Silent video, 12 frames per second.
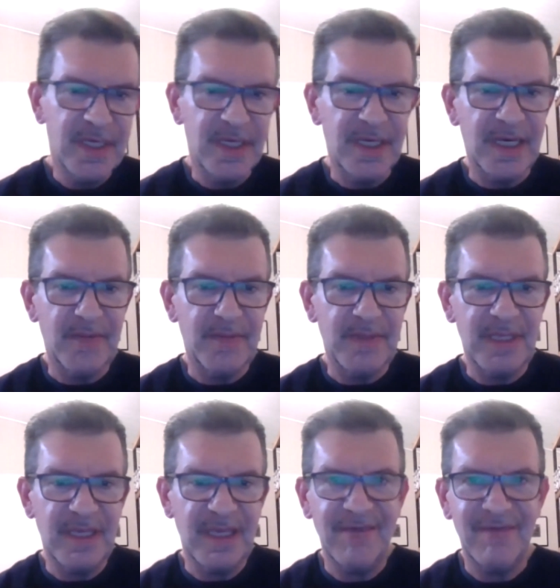
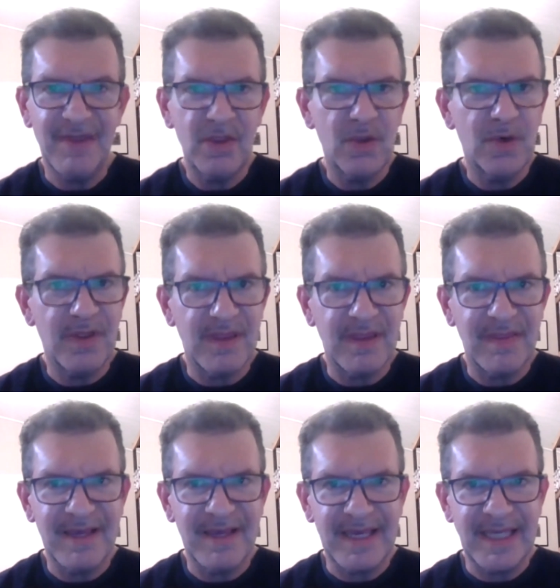Even though I think in
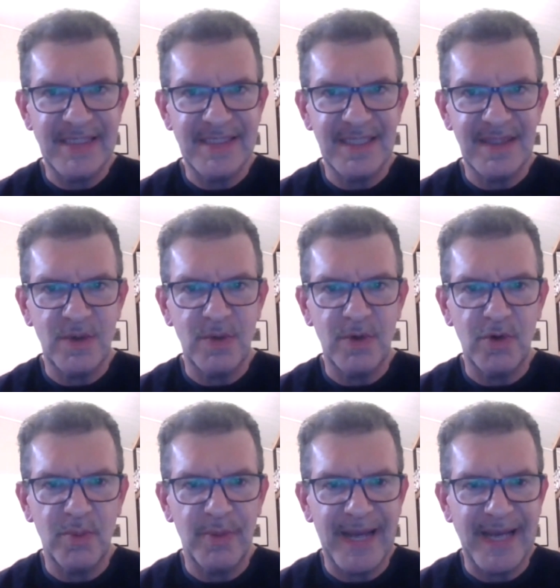that case they were
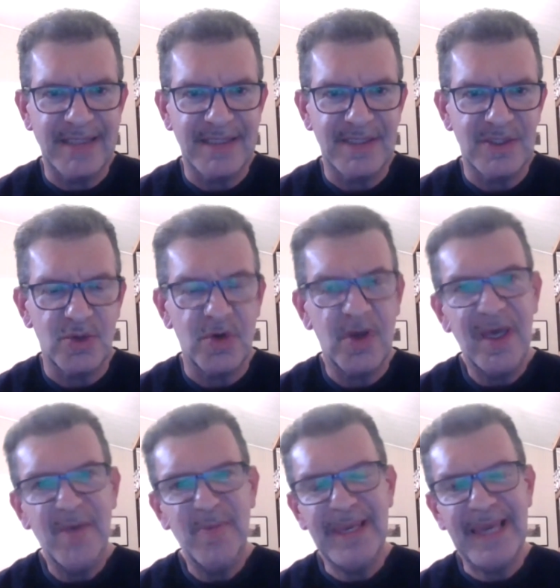open access, so
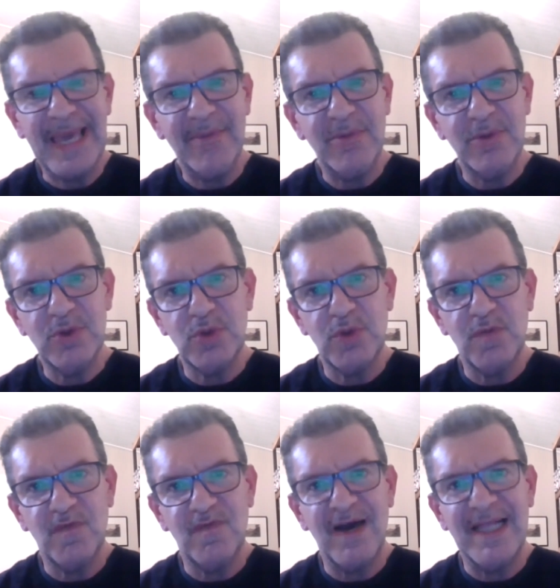being able
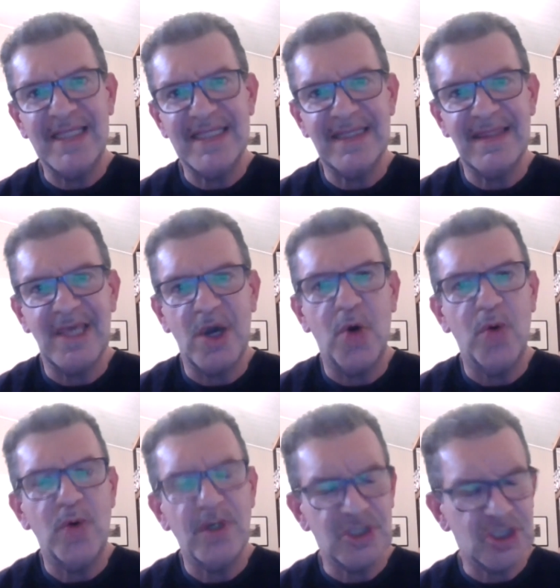to validate the
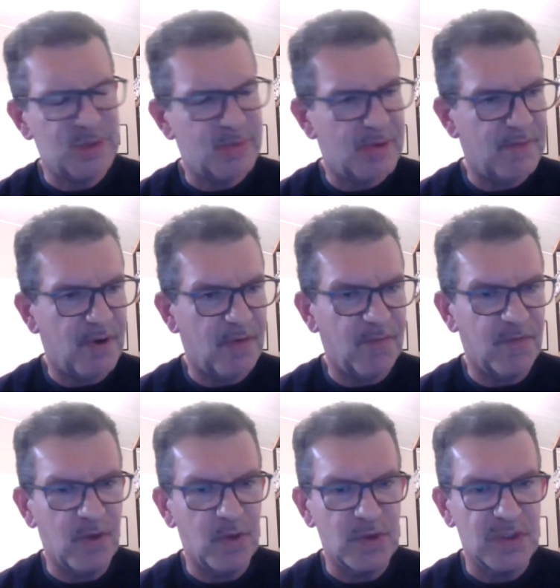ownership of
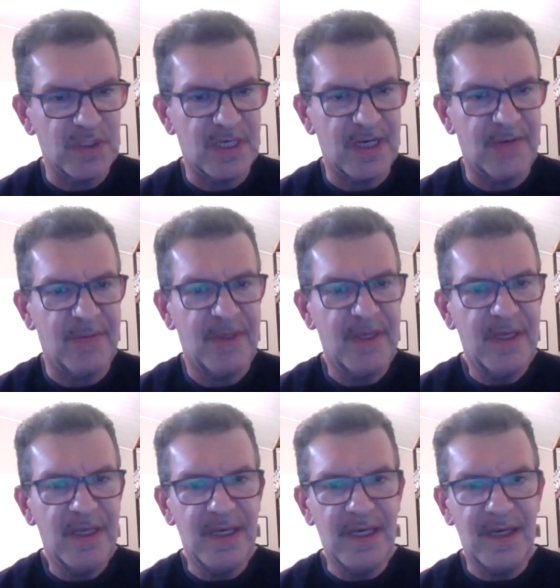those
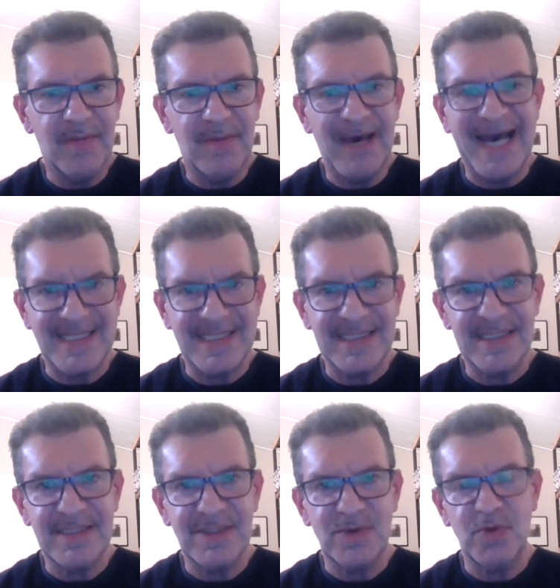
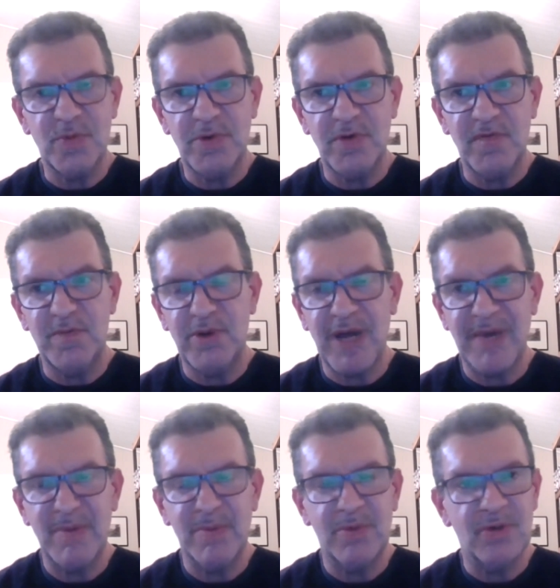assets will be of prime
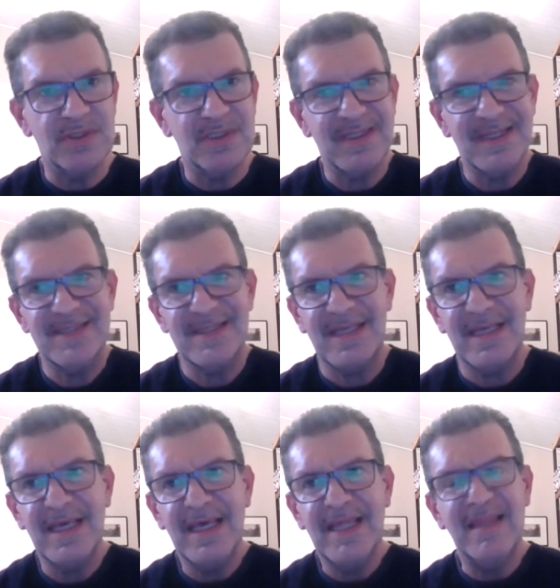importance. That's the
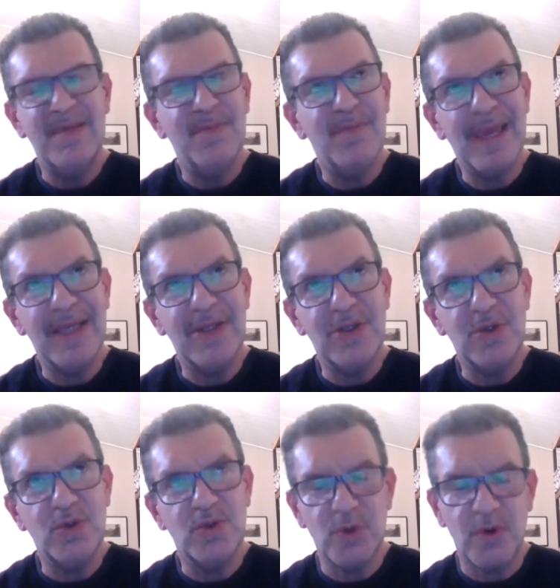main
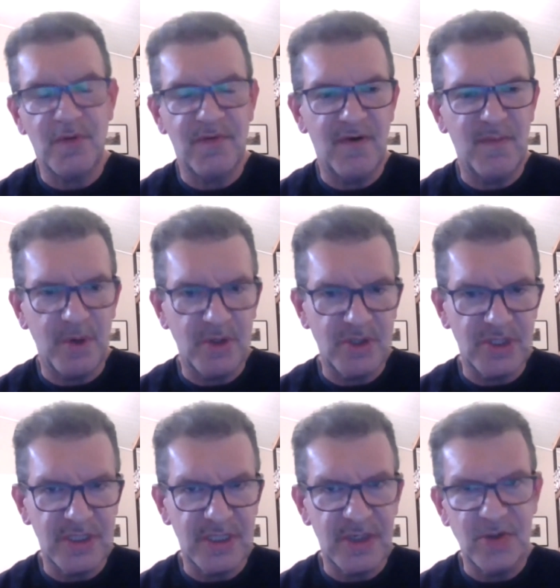use of
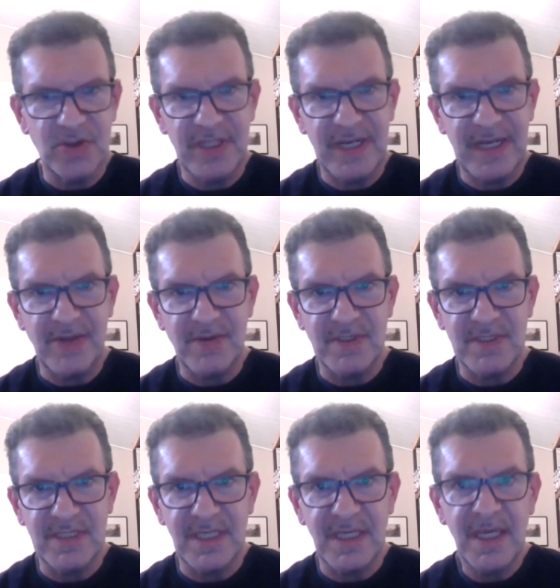blockchain technology that I could
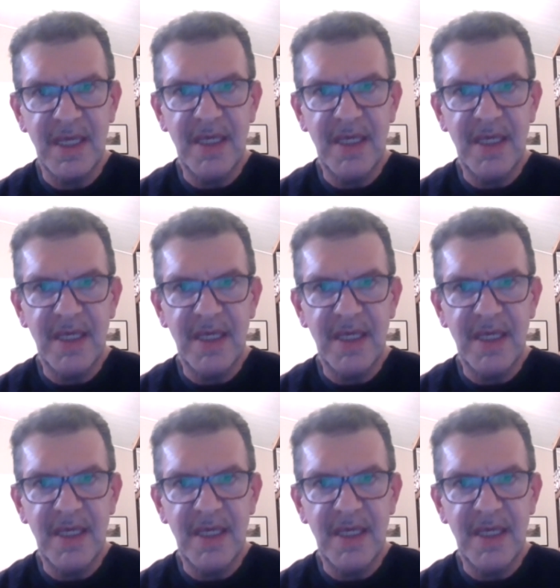see.